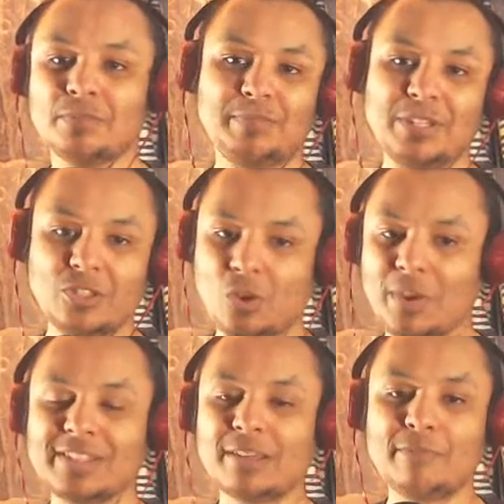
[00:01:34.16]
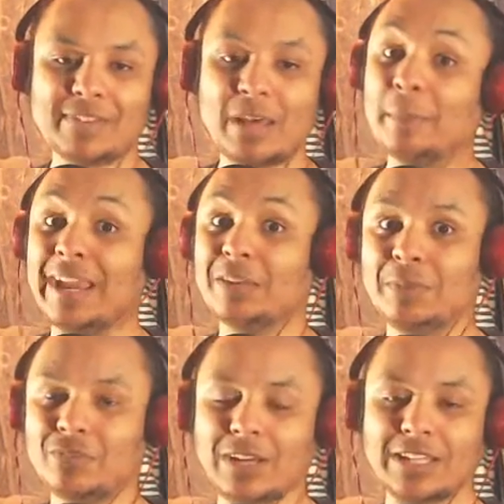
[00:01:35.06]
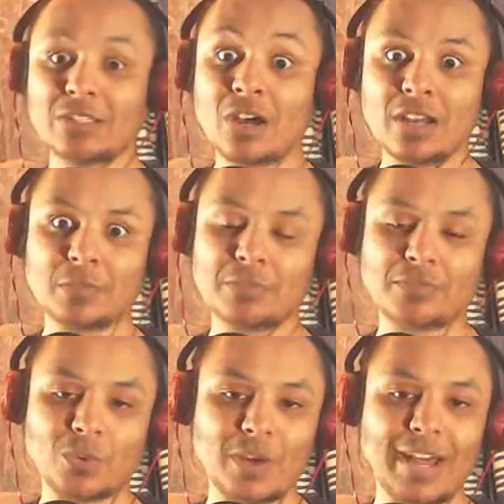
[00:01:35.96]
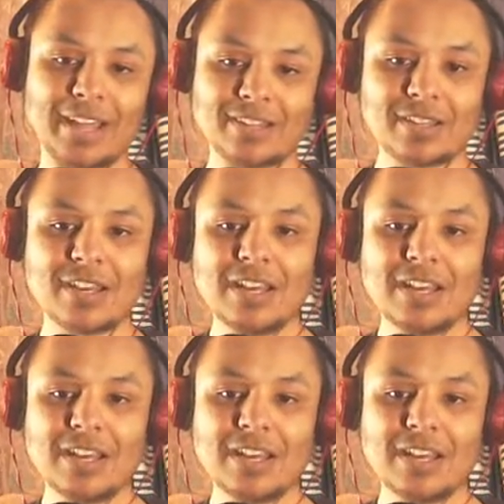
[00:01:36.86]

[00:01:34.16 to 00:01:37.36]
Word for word: been doing something that made me really tired beforehand.